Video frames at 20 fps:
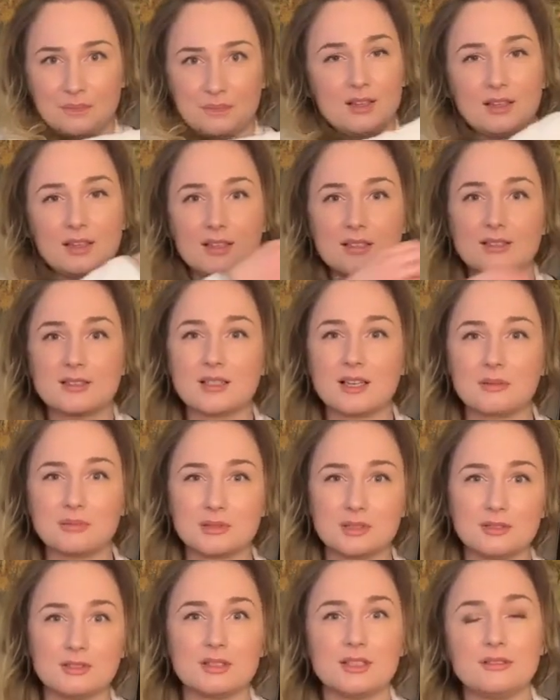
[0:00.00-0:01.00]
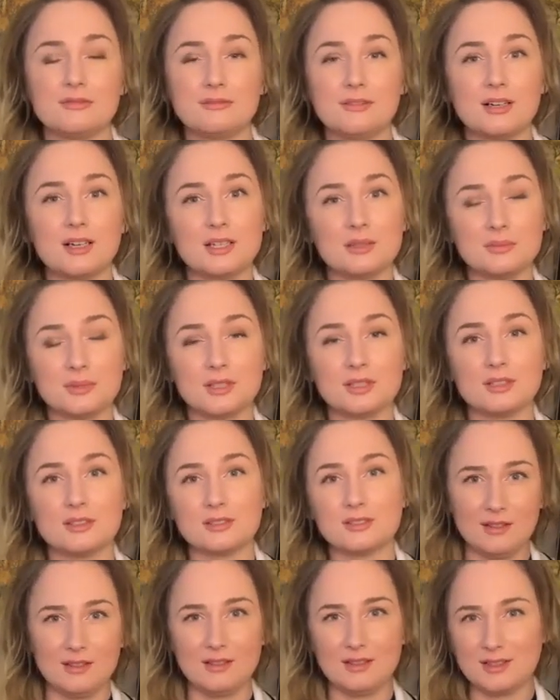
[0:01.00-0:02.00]
And it's absolutely fine,
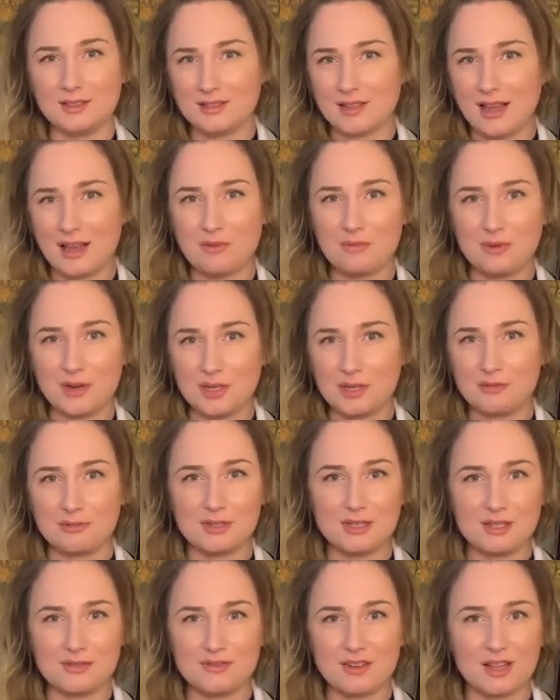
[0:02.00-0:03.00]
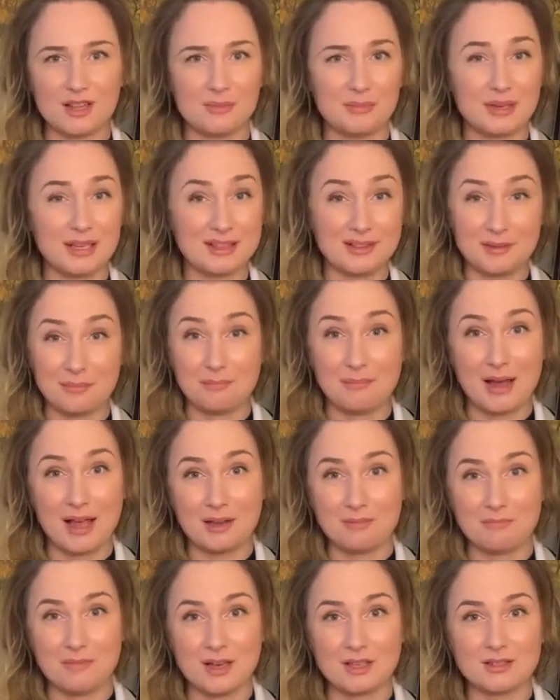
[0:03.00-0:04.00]
because the same way you were developing the
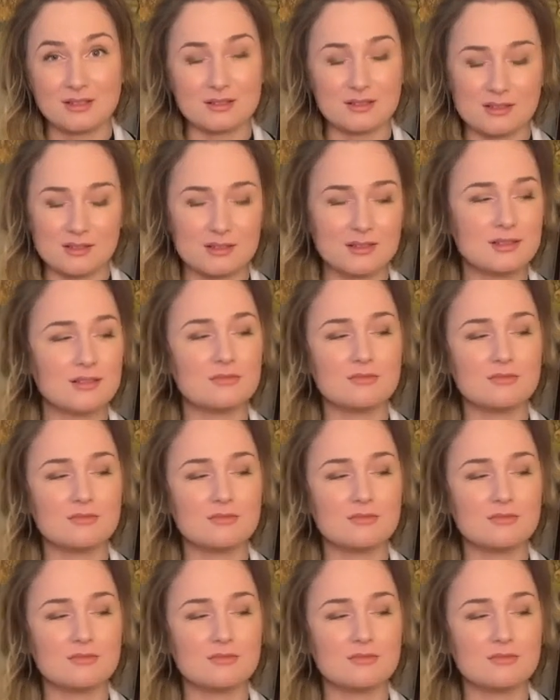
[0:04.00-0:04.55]
back muscles,